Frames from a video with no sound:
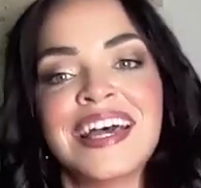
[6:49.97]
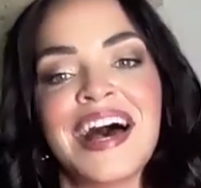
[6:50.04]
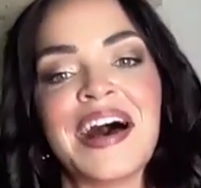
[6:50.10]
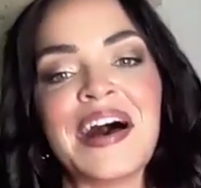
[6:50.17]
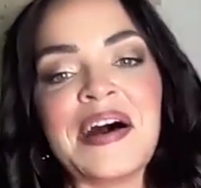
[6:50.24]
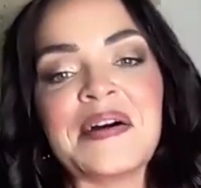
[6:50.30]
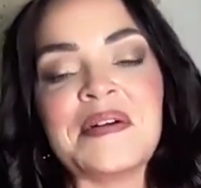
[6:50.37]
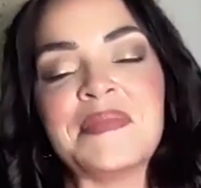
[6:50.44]

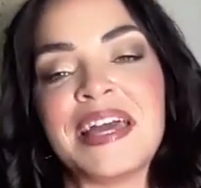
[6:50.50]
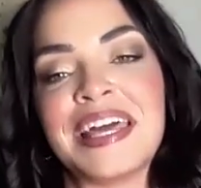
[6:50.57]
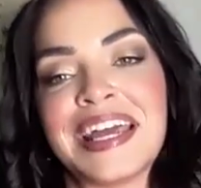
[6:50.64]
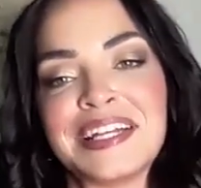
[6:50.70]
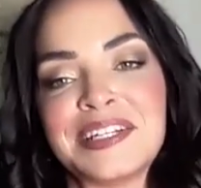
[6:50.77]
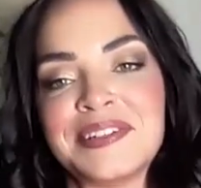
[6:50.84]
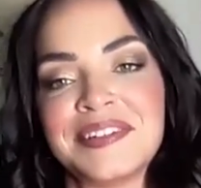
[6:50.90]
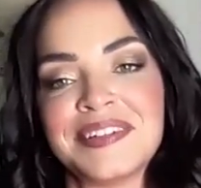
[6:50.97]

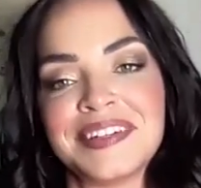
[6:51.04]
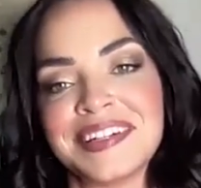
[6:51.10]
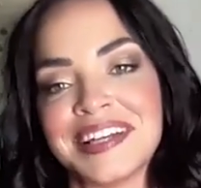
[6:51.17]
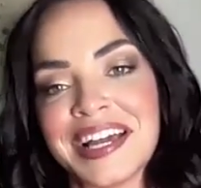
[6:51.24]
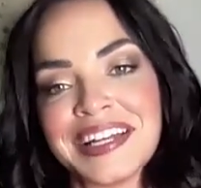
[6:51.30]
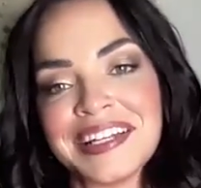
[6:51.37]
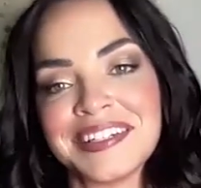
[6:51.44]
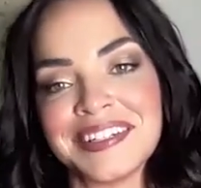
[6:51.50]
And
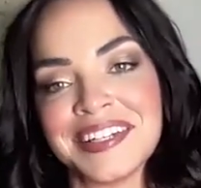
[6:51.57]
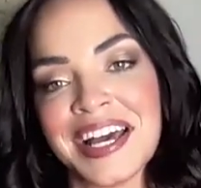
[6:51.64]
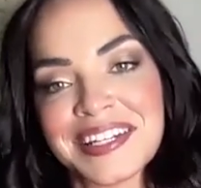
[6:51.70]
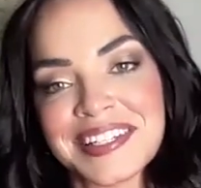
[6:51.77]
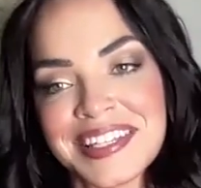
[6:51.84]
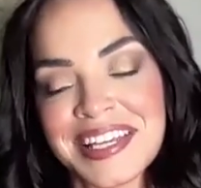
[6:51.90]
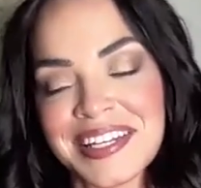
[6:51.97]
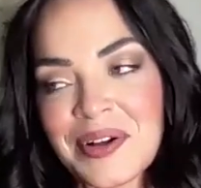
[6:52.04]
not
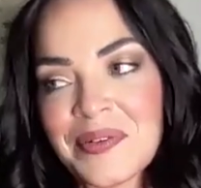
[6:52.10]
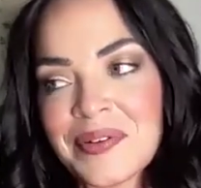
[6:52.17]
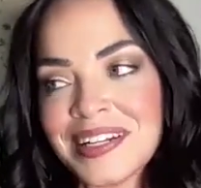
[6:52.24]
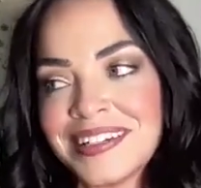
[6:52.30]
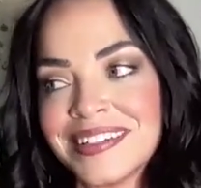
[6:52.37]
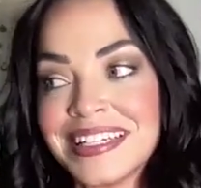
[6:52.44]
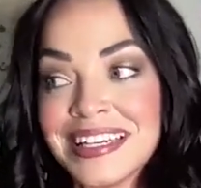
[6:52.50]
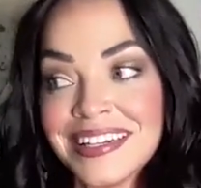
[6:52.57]
to say no
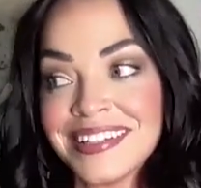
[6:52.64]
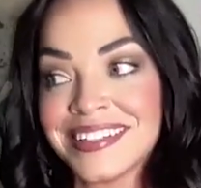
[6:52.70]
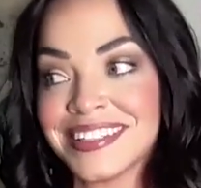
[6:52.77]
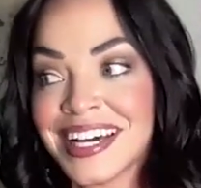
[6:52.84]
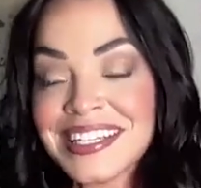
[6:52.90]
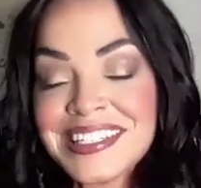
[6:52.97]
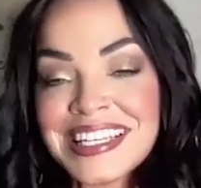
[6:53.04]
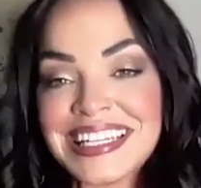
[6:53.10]
one
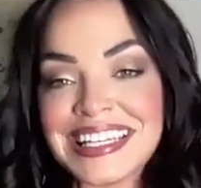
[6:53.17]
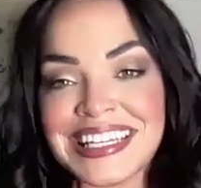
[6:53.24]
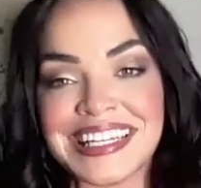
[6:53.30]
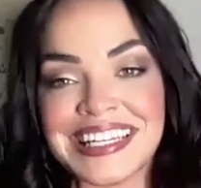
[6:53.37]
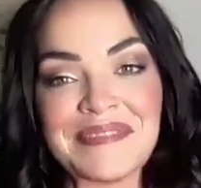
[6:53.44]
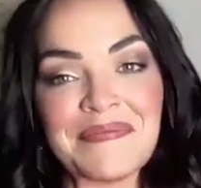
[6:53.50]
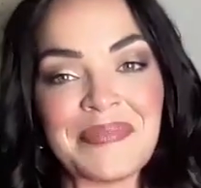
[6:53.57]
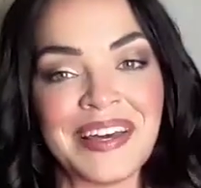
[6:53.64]
doesn't
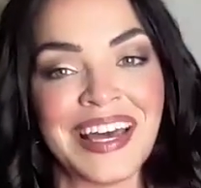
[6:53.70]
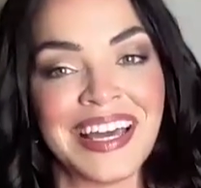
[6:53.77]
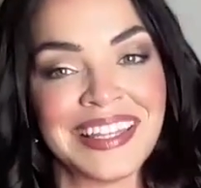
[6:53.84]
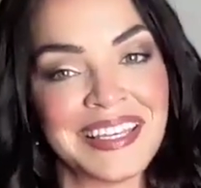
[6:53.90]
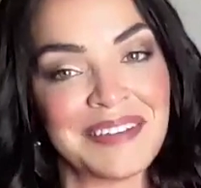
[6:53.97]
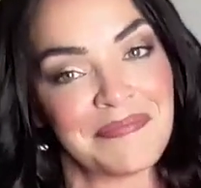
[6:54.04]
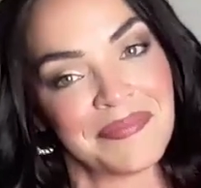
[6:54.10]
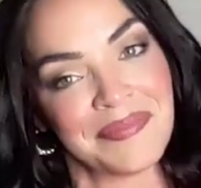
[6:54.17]
need it, but I
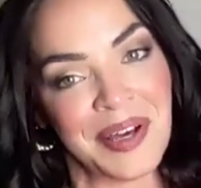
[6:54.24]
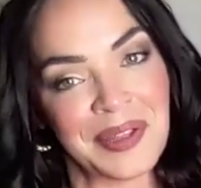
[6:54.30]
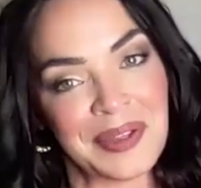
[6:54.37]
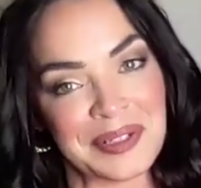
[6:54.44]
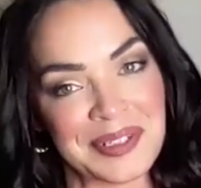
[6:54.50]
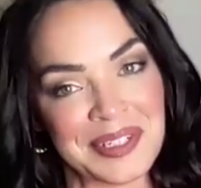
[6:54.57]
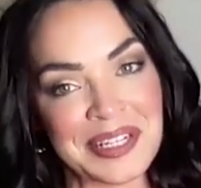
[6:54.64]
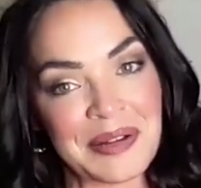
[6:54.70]
think
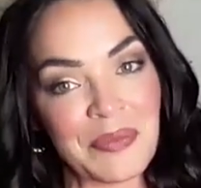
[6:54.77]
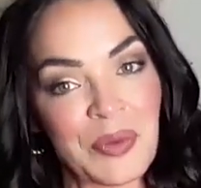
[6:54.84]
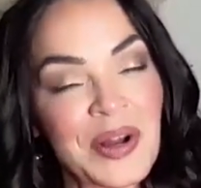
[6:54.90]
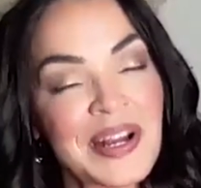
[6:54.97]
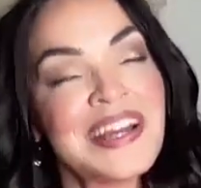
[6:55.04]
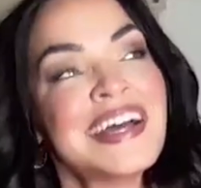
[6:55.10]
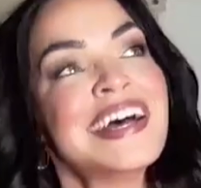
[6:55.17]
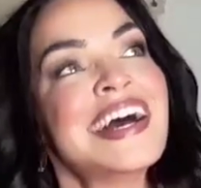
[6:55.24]
others need it
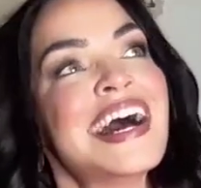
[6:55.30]
more.